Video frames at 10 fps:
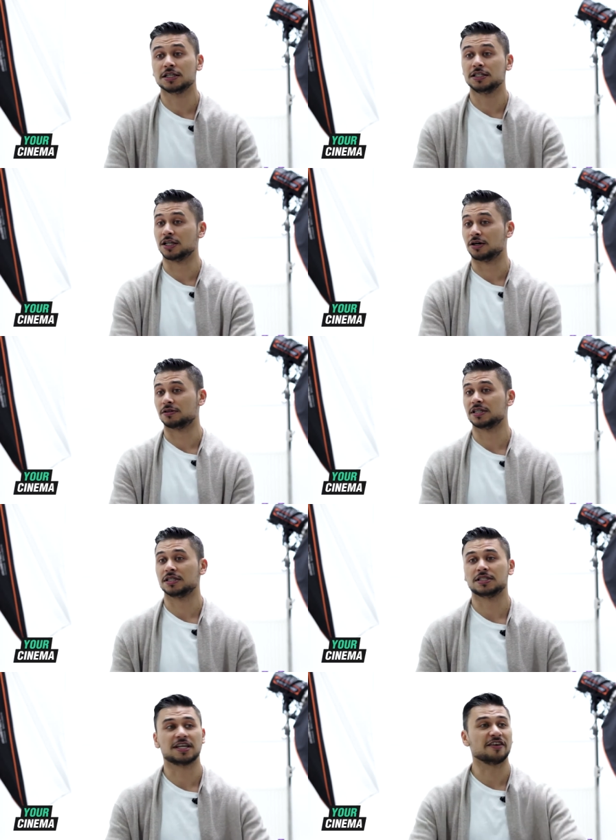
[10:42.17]
you know,
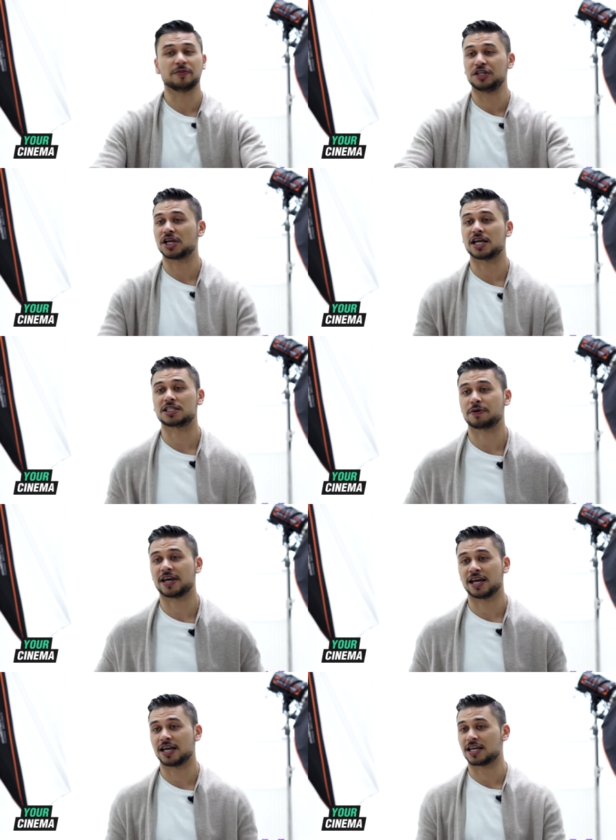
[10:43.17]
give me
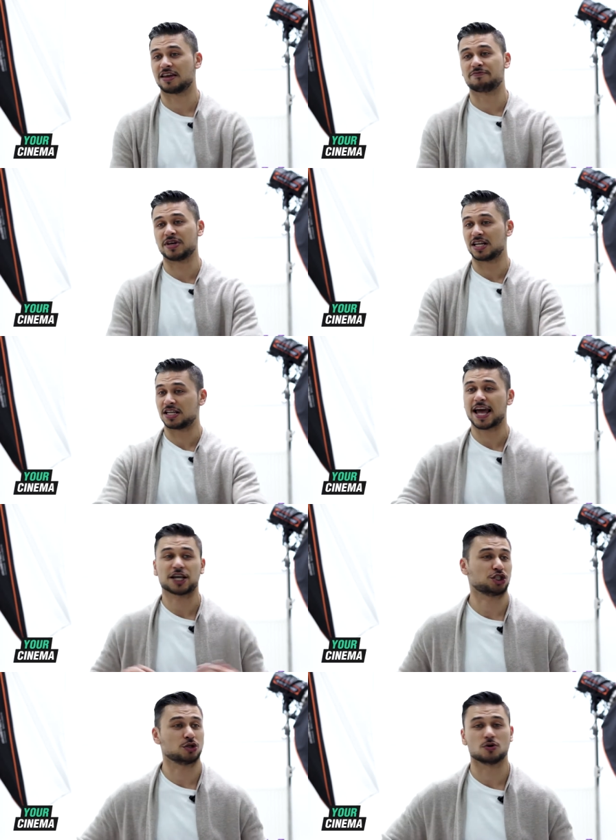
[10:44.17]
Shakespeare, give me the
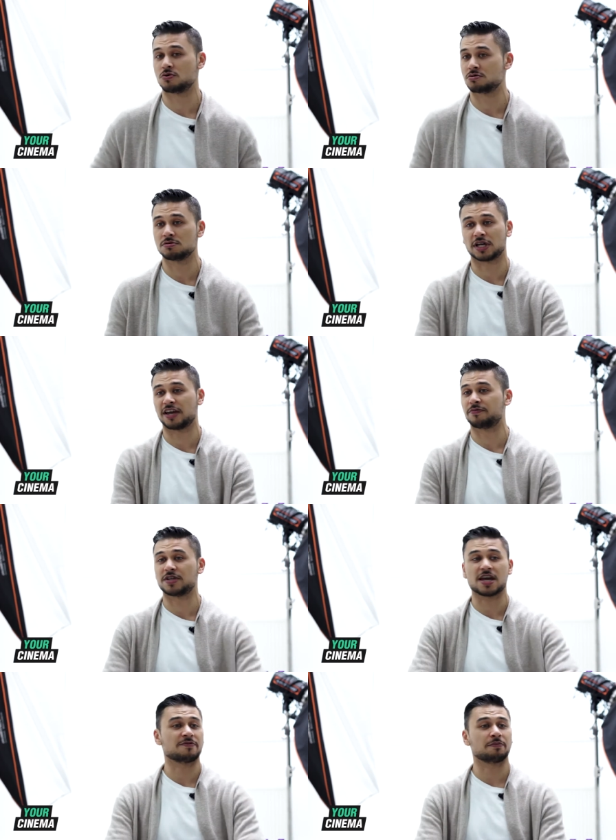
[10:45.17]
National,
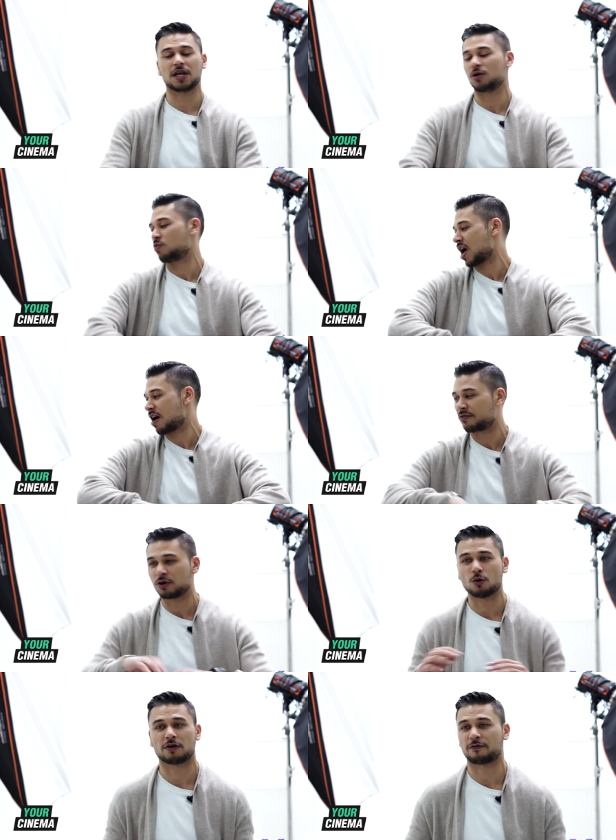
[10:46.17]
give give me whatever
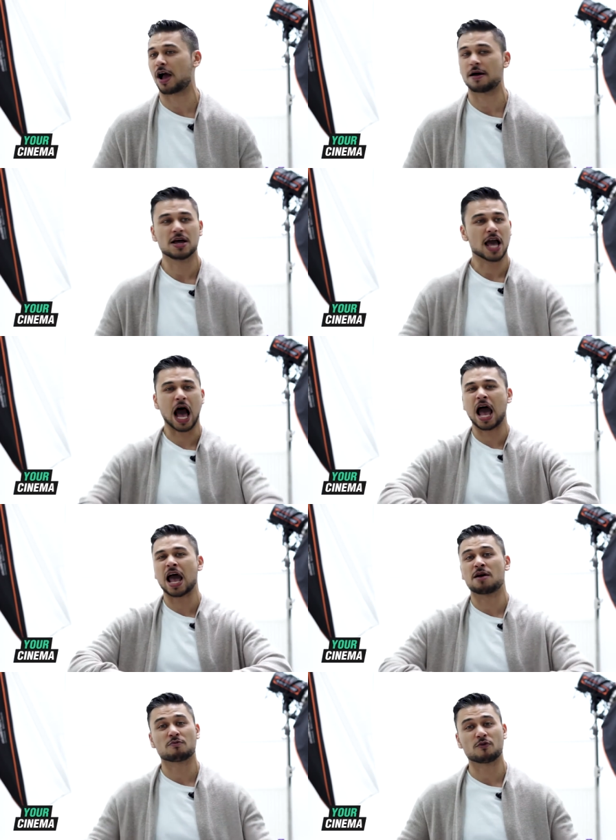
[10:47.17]
you want to
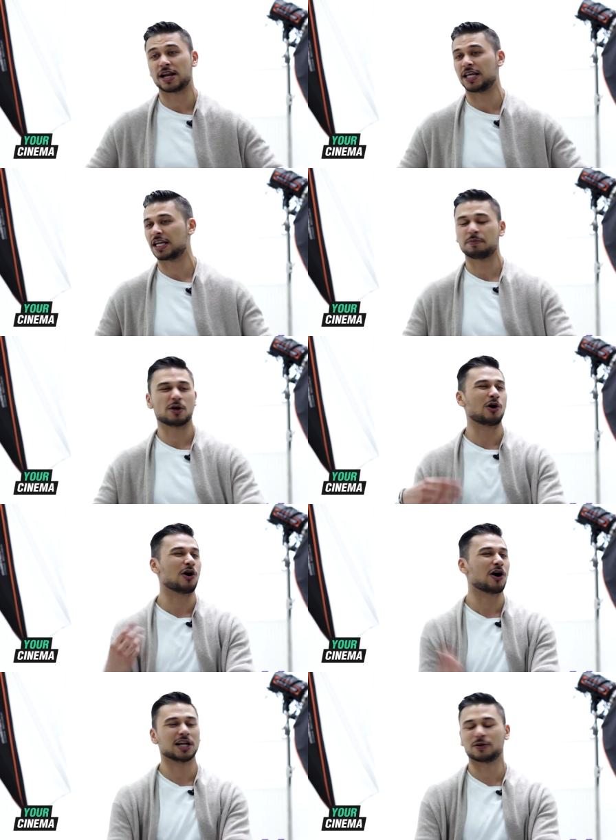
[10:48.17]
I am ready. Give me
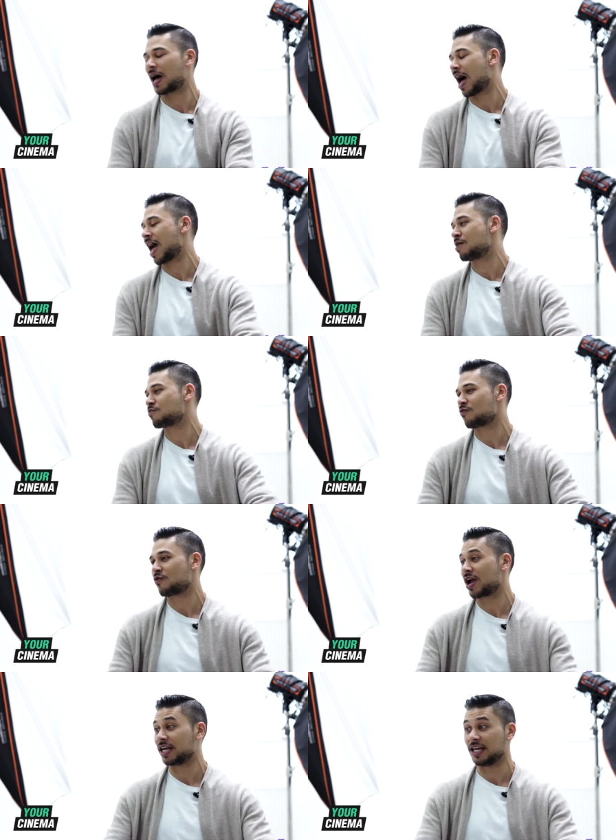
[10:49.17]
Hollywood. I am
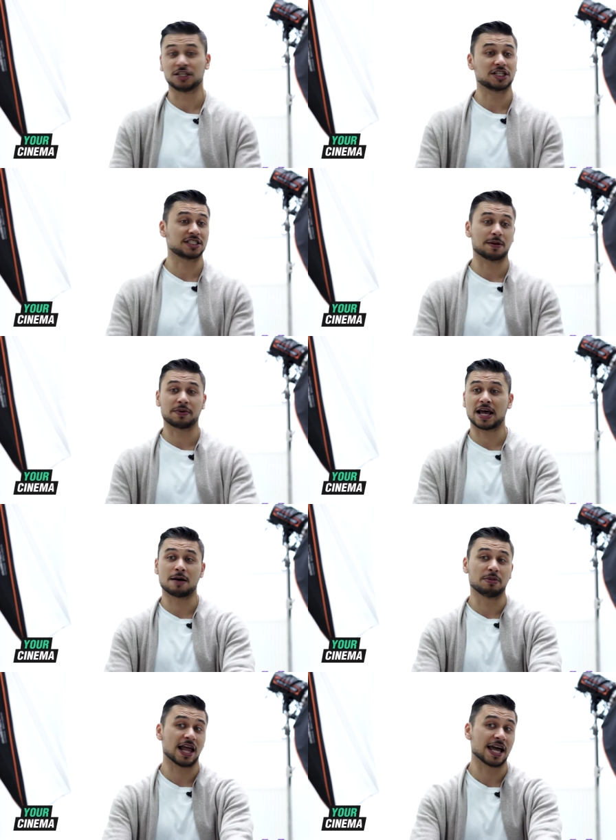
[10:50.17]
ready. You're just stepping
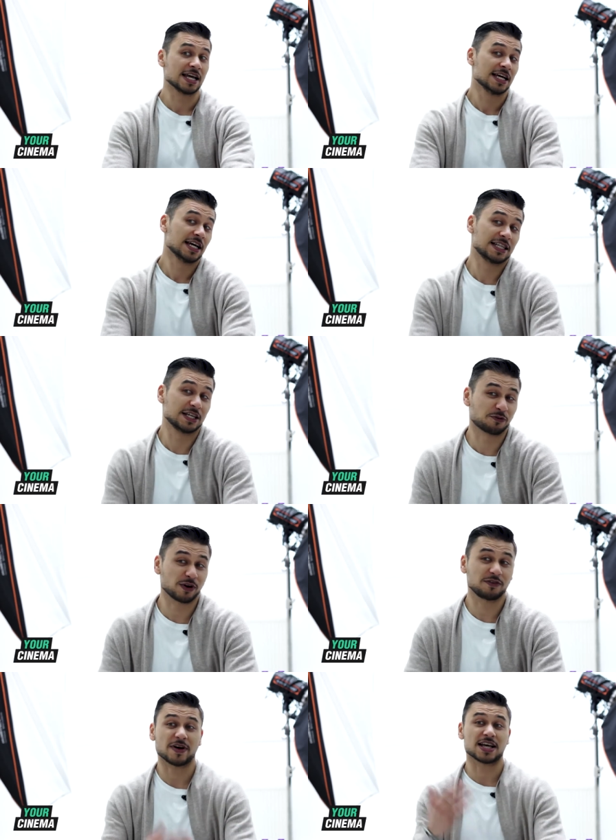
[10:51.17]
out, but like there's
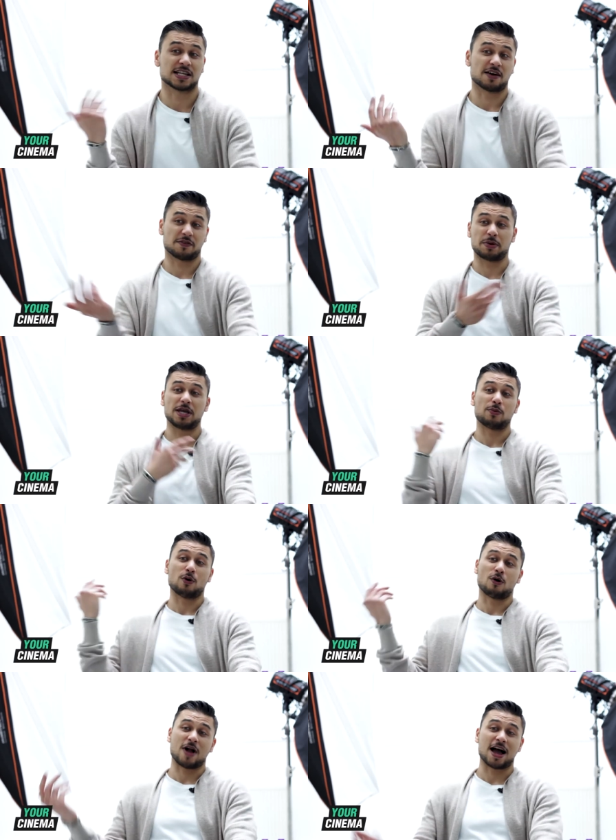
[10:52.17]
three thousand other
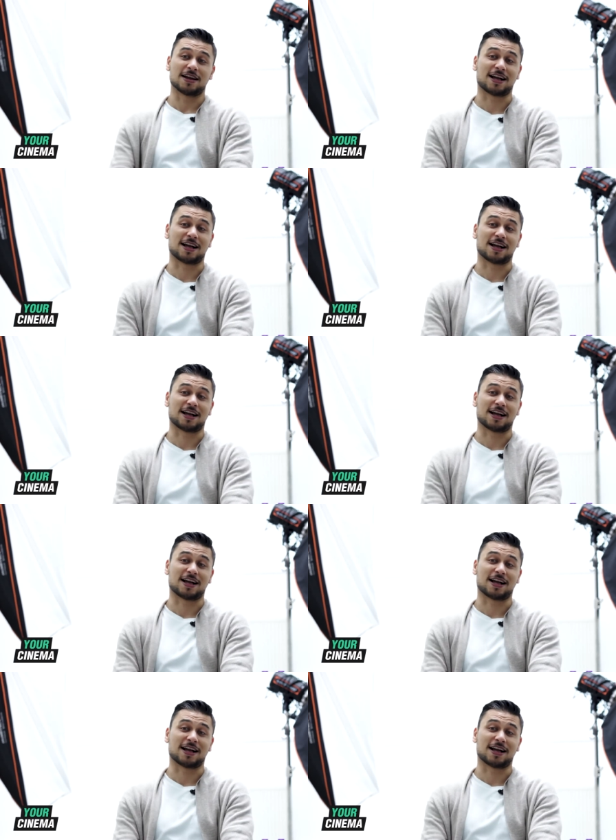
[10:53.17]
people around